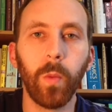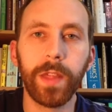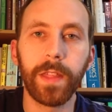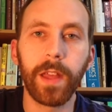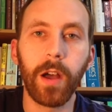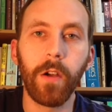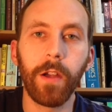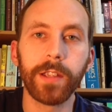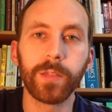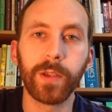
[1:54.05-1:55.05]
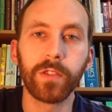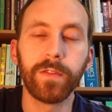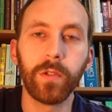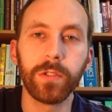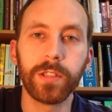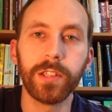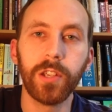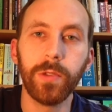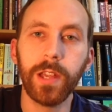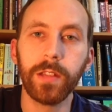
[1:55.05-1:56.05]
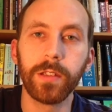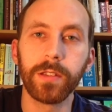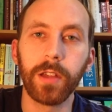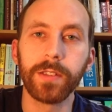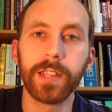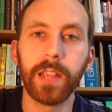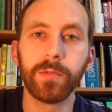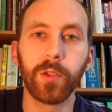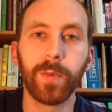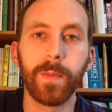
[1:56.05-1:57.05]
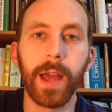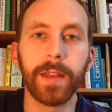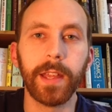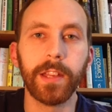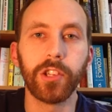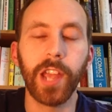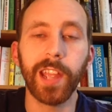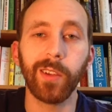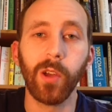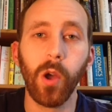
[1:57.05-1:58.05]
Whether they are a special forces unit designed to keep Superman in check,